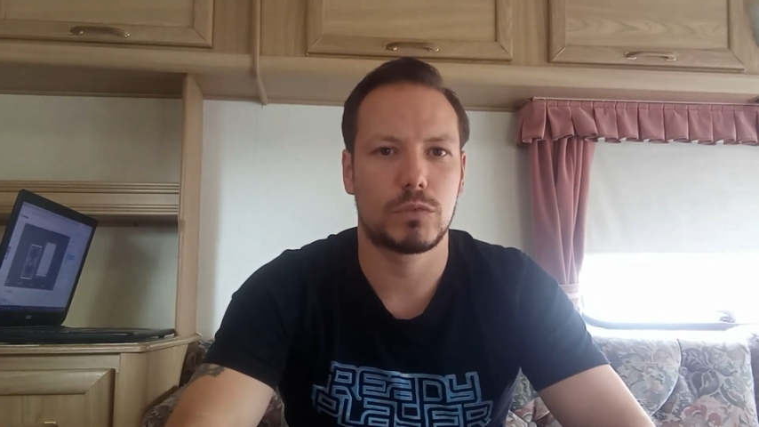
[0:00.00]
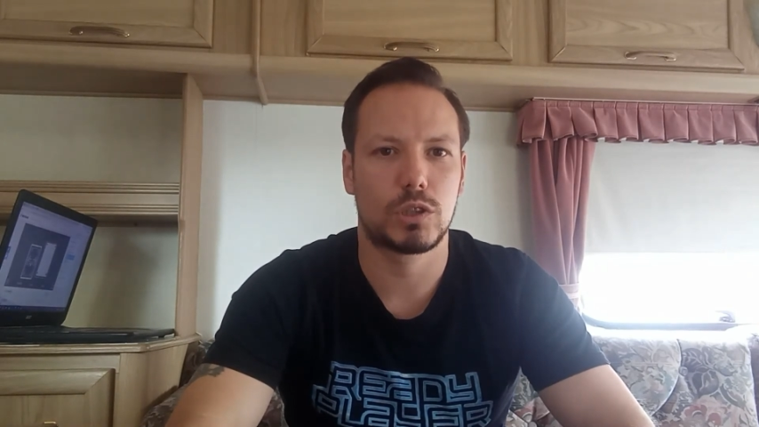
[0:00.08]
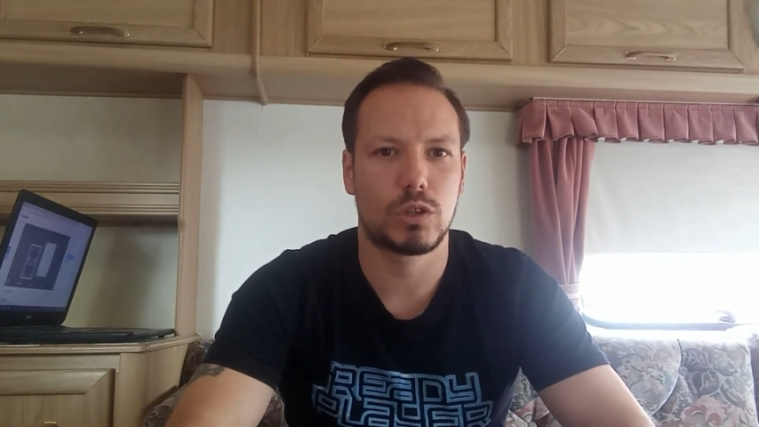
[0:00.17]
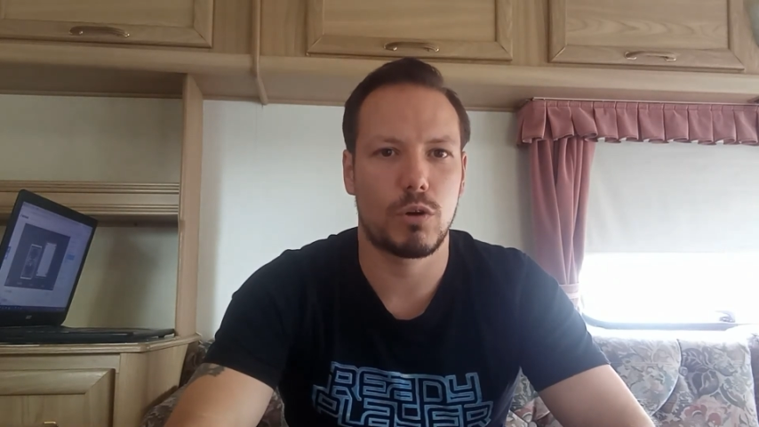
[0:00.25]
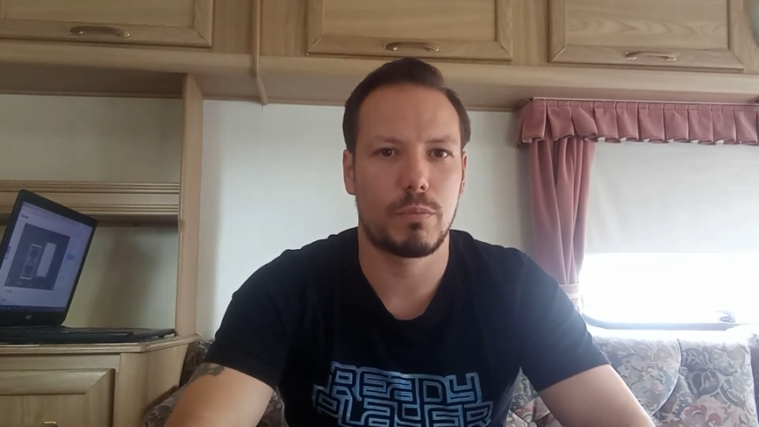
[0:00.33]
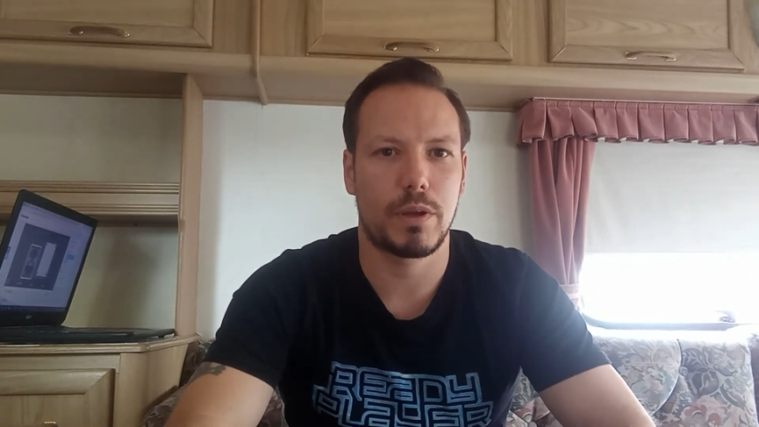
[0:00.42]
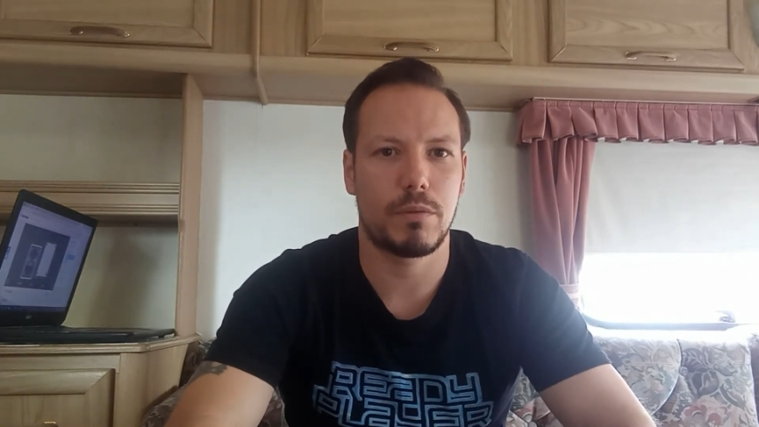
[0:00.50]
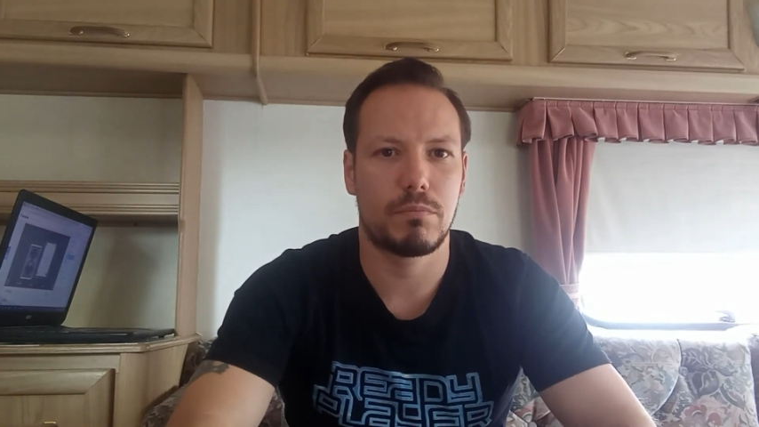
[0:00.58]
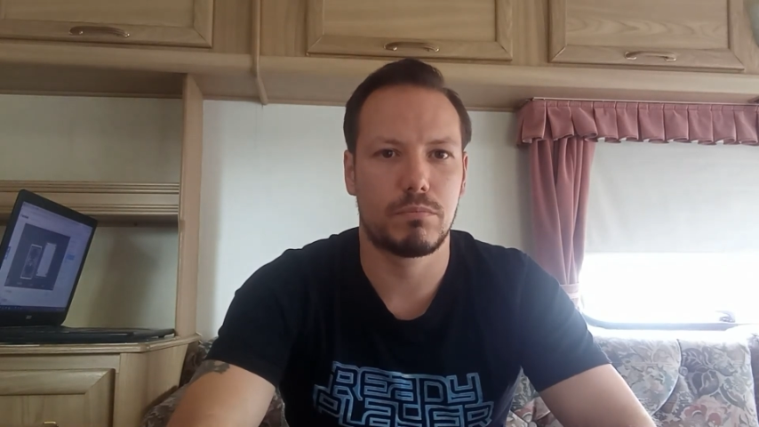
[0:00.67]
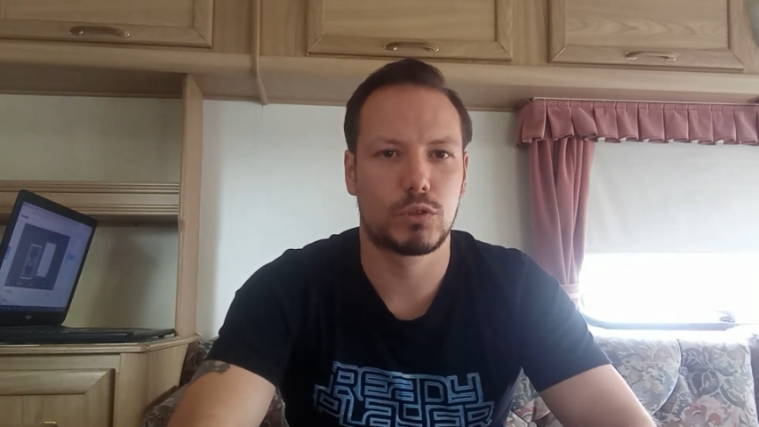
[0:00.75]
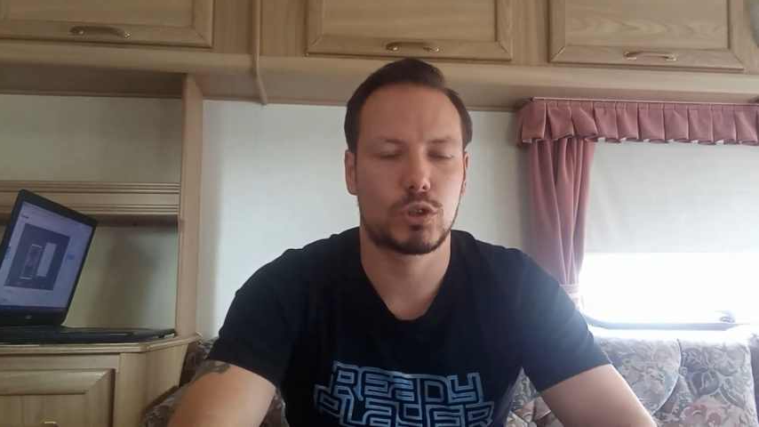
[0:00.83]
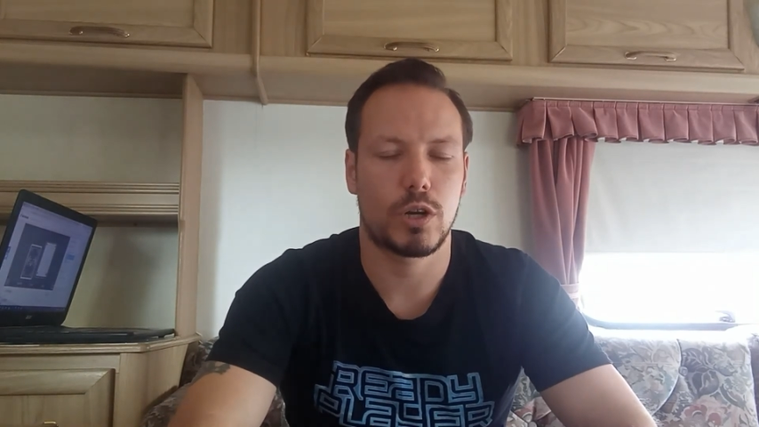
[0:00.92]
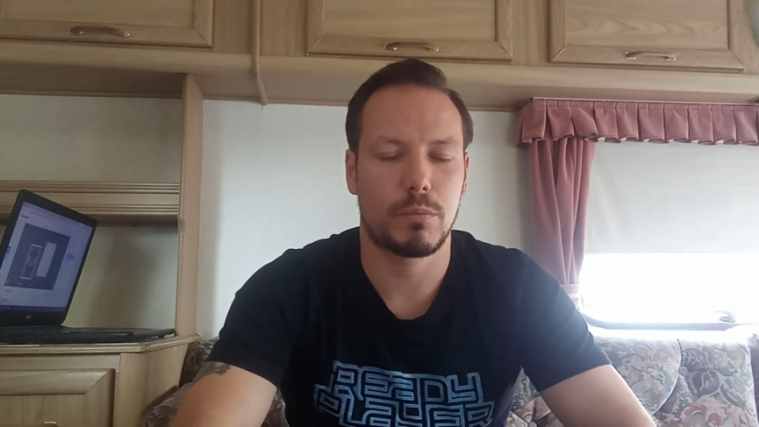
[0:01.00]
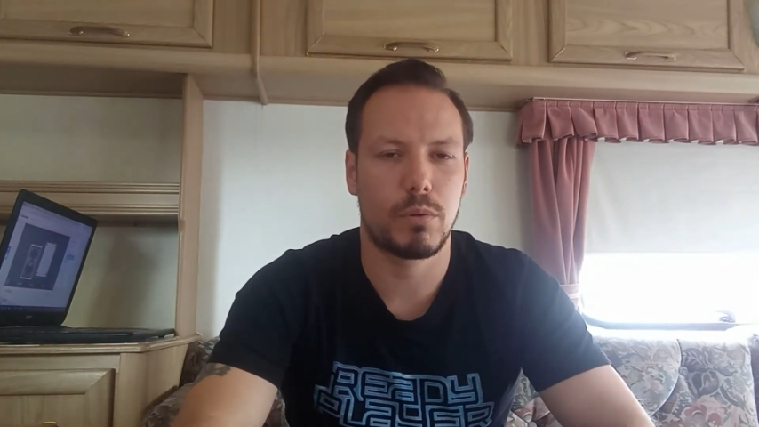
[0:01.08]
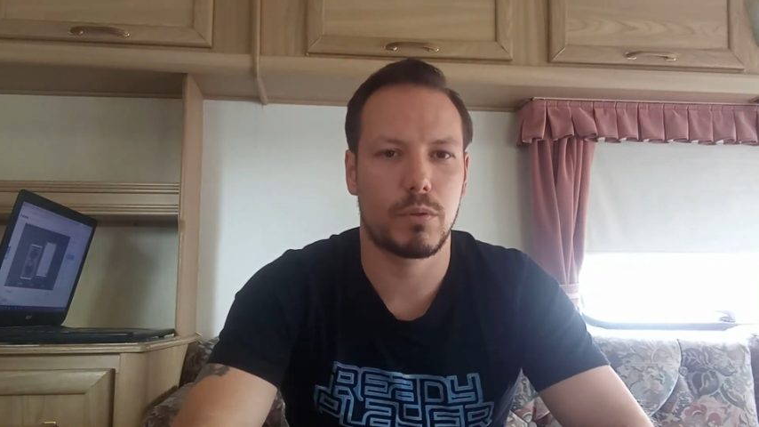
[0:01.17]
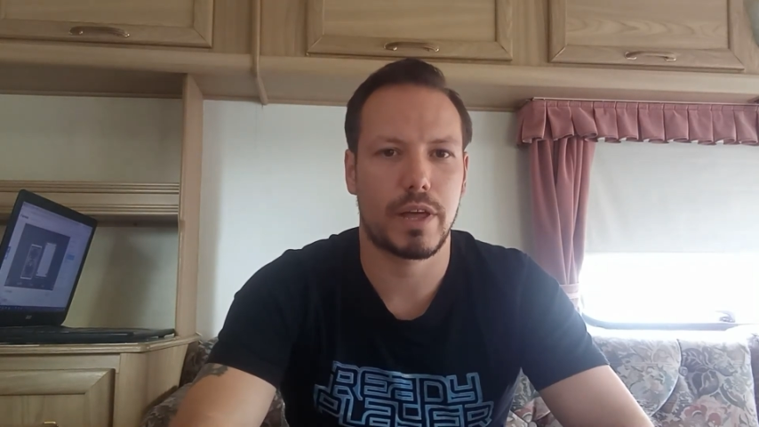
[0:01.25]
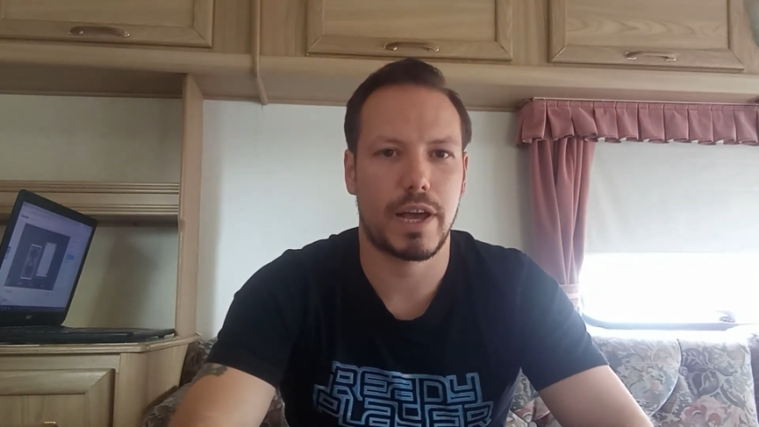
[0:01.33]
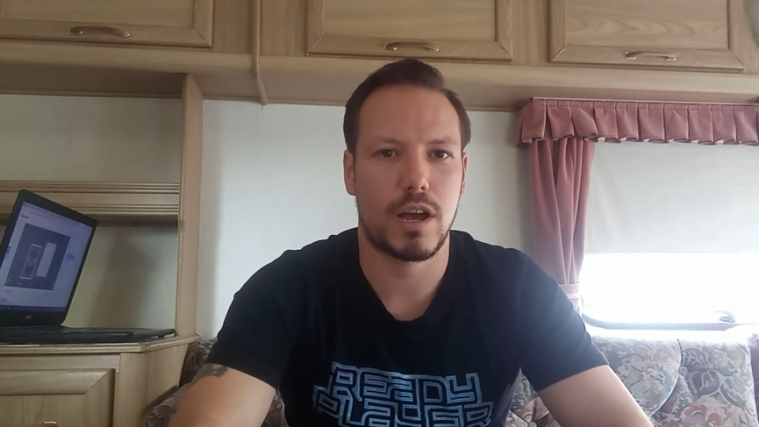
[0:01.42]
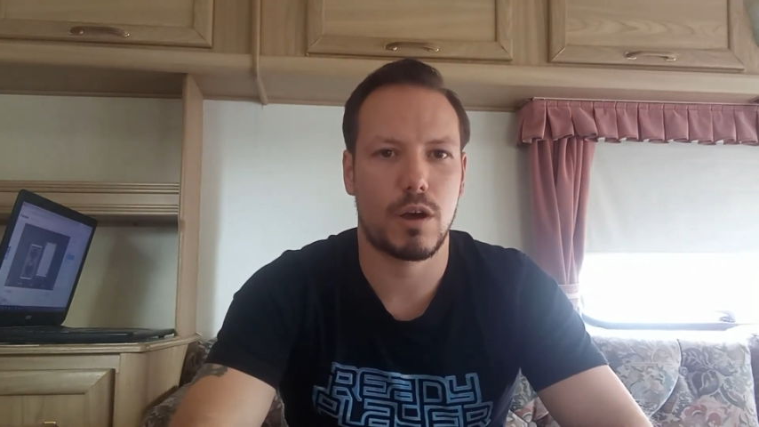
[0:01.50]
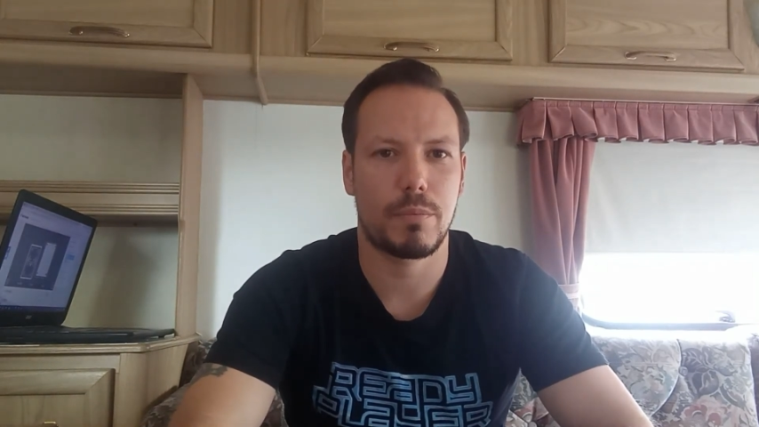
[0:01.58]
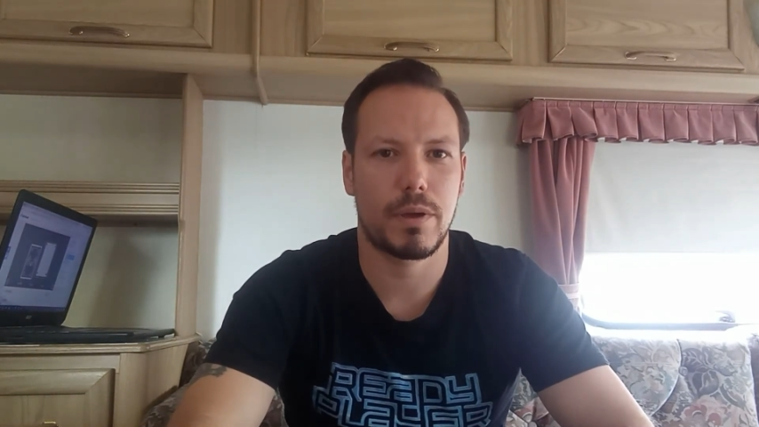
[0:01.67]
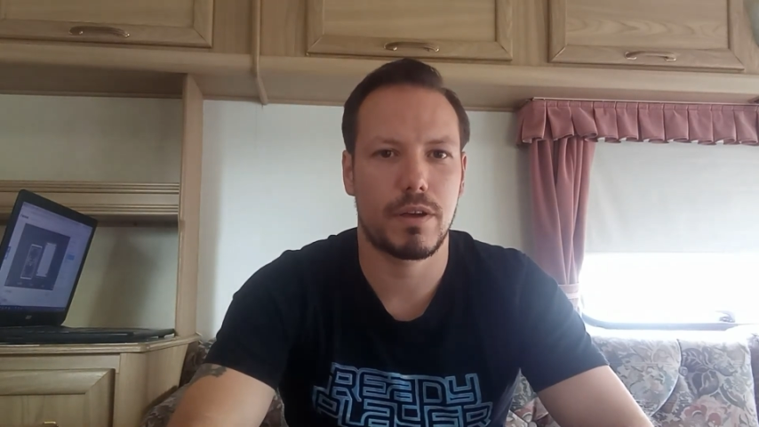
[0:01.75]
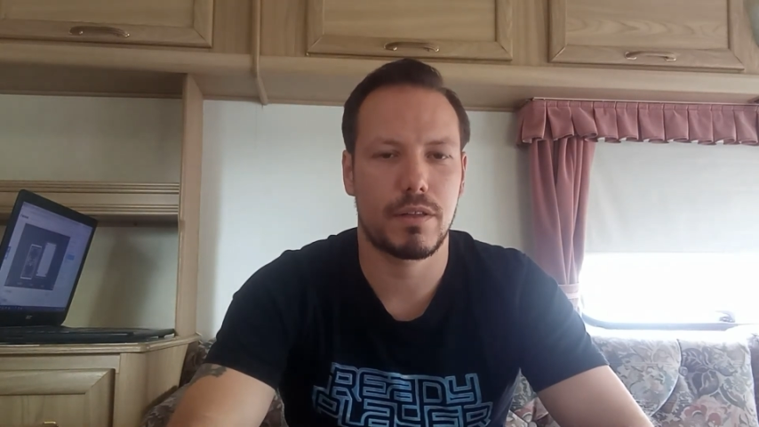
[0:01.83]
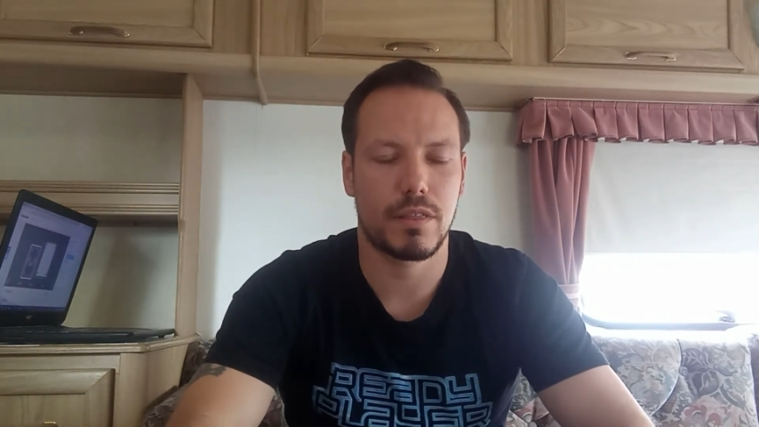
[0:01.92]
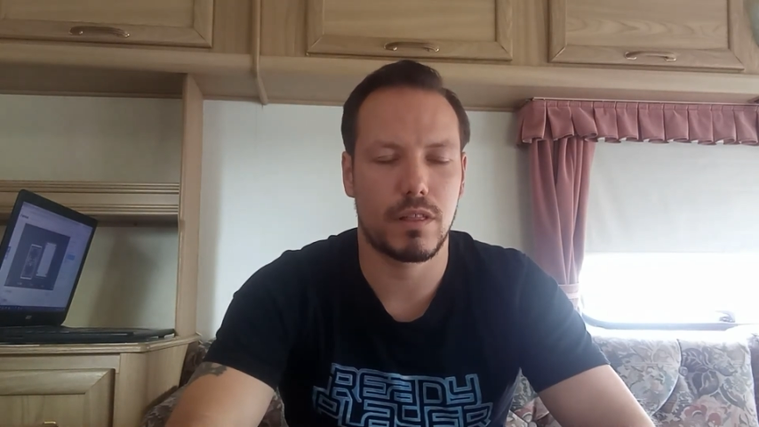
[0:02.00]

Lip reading: So I'll be trying to put that out a bit.